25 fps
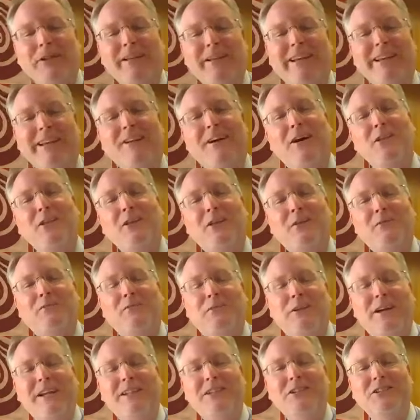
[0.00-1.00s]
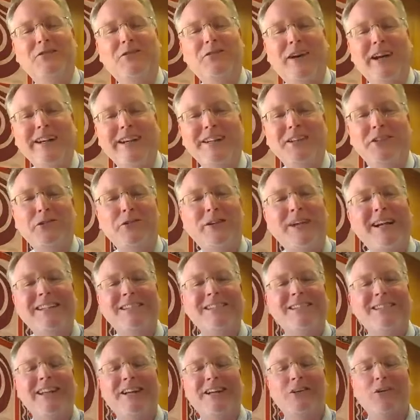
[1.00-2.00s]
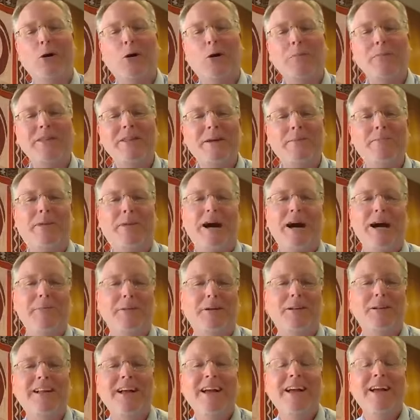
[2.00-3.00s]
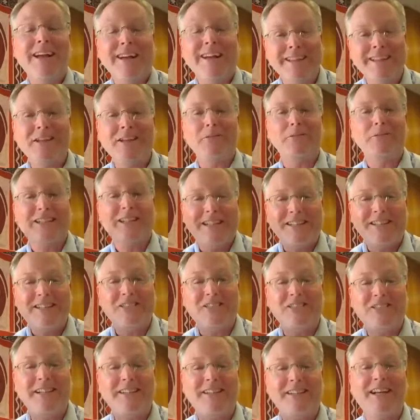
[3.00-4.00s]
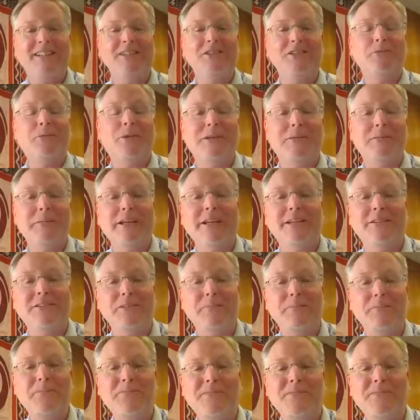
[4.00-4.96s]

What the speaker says: get all their friends, find a translator, open the Bible, and literally just say, tell us what it means.